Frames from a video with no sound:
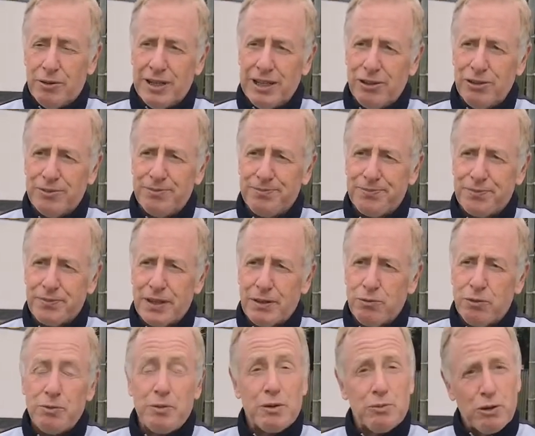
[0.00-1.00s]
Well,
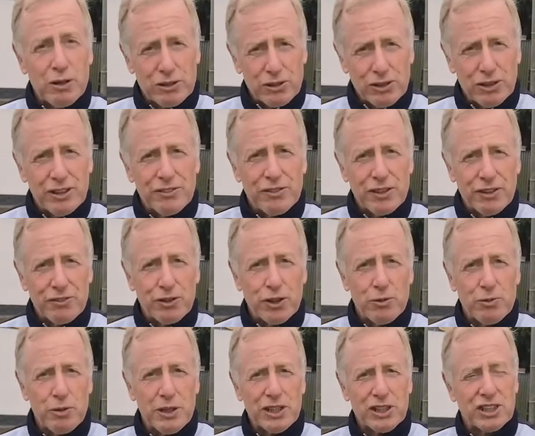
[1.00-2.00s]
we've been working on it for a
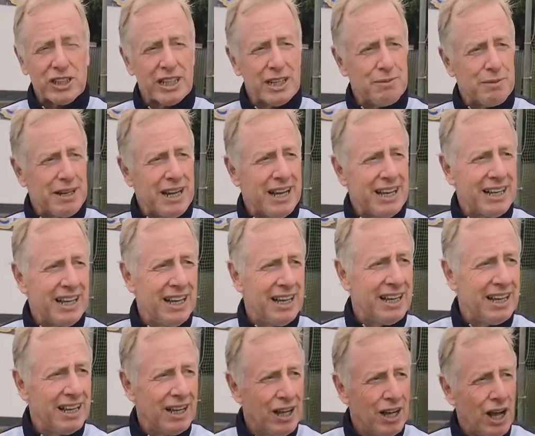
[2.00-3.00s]
few weeks, Graham and I.
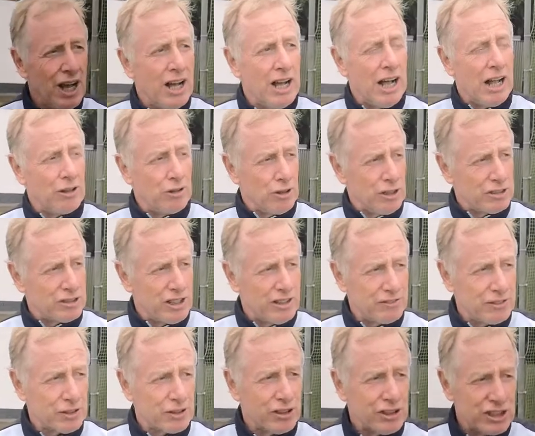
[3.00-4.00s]
A lot of
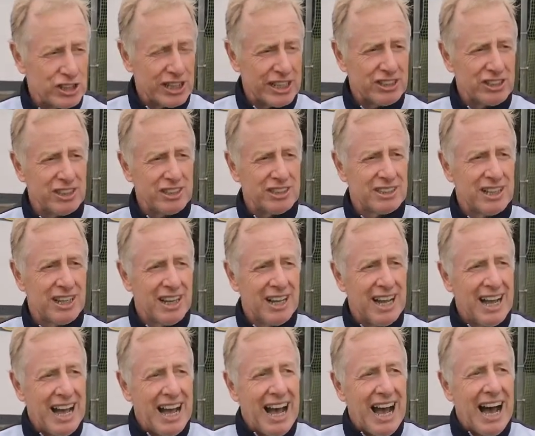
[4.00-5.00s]
tough negotiations.
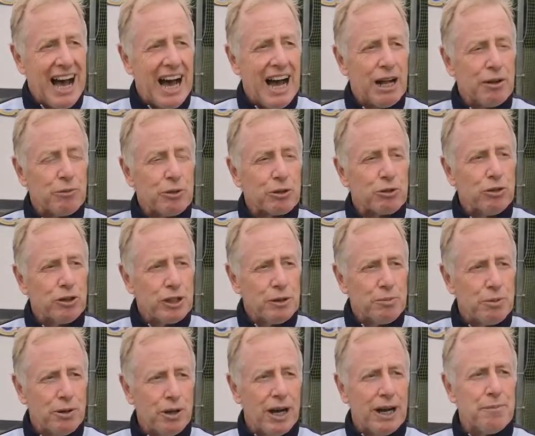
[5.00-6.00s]
And we're going
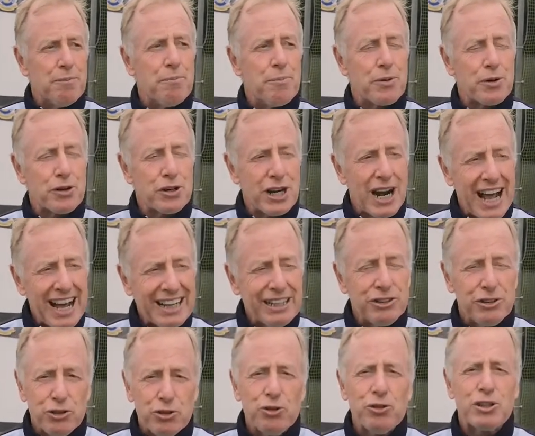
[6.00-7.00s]
to put a
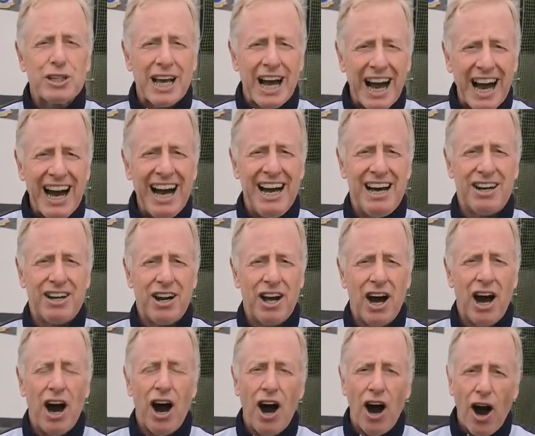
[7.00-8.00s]
brand new car
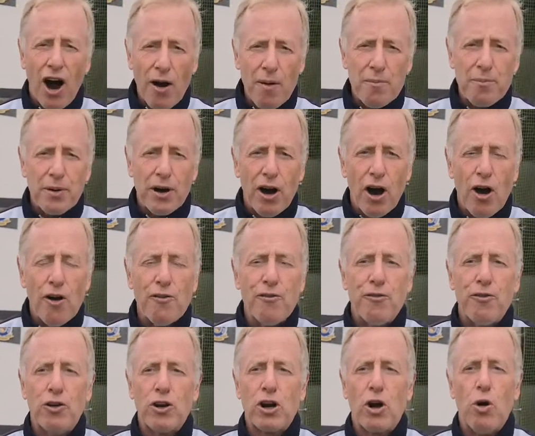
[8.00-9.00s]
up
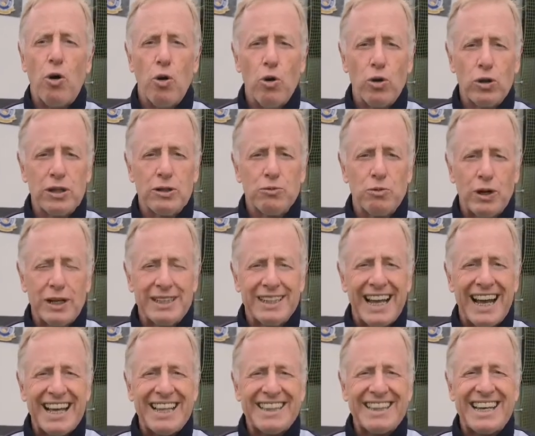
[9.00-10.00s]
for a hole-in-one
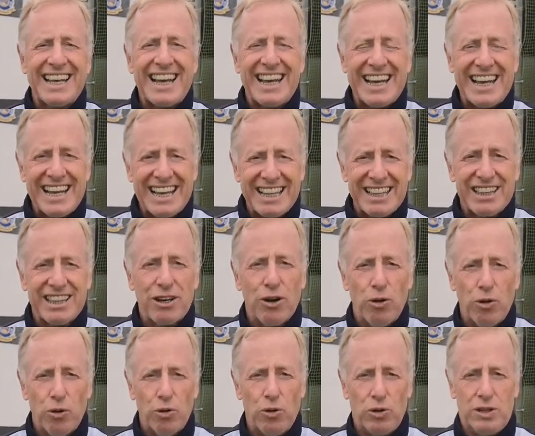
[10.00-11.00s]
at the 8th
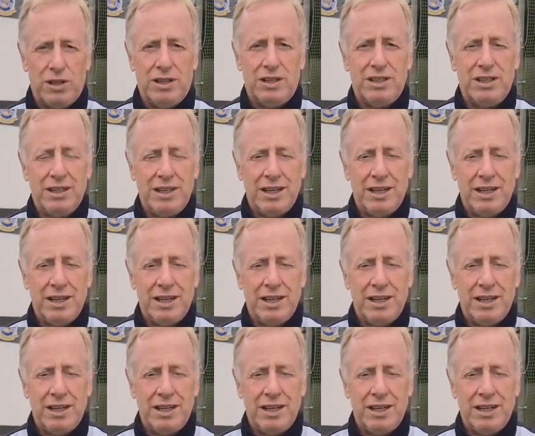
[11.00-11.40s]
hole.